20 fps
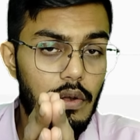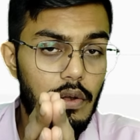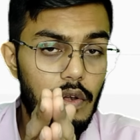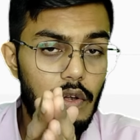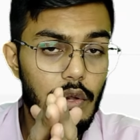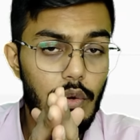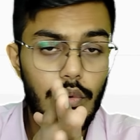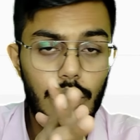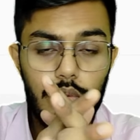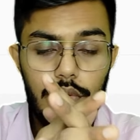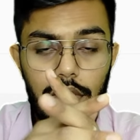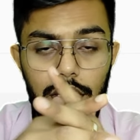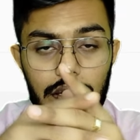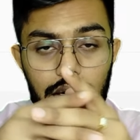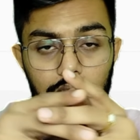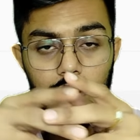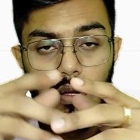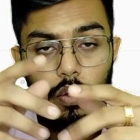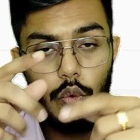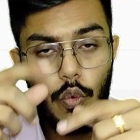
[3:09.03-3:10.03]
due to
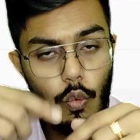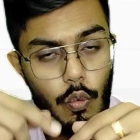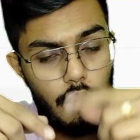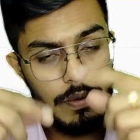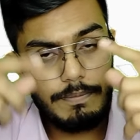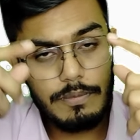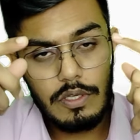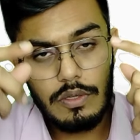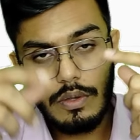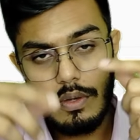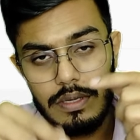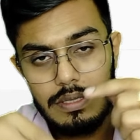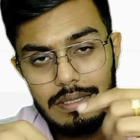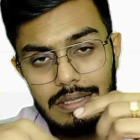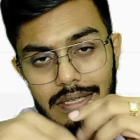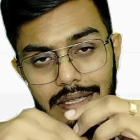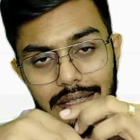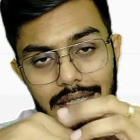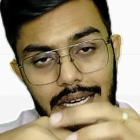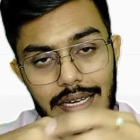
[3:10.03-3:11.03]
the
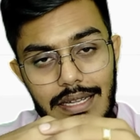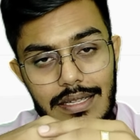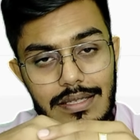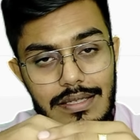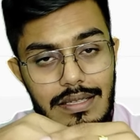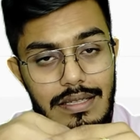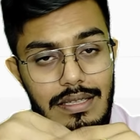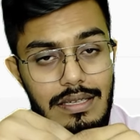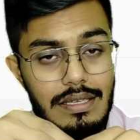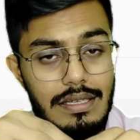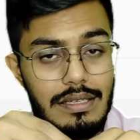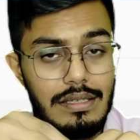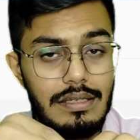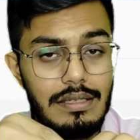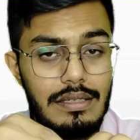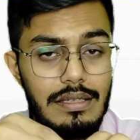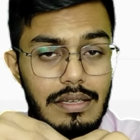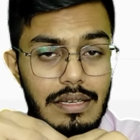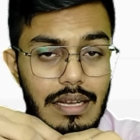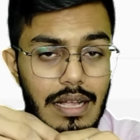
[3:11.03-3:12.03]
whipsaws, that is the
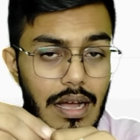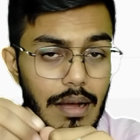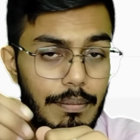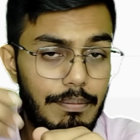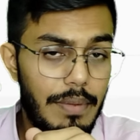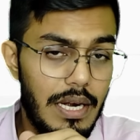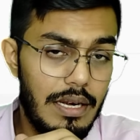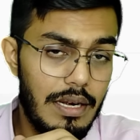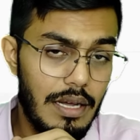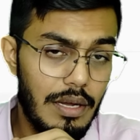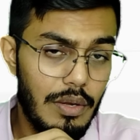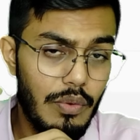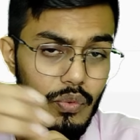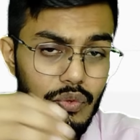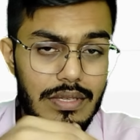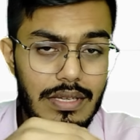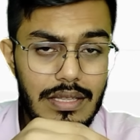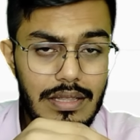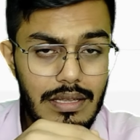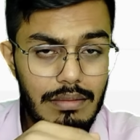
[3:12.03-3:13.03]
up and
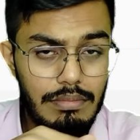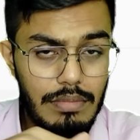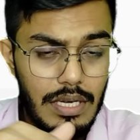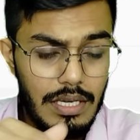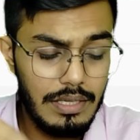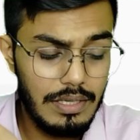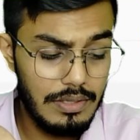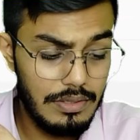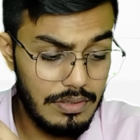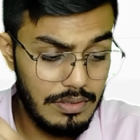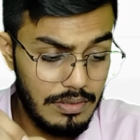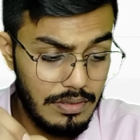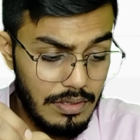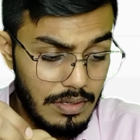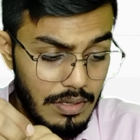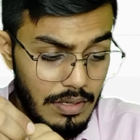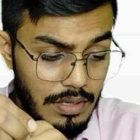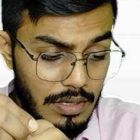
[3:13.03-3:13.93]
downs in the markets.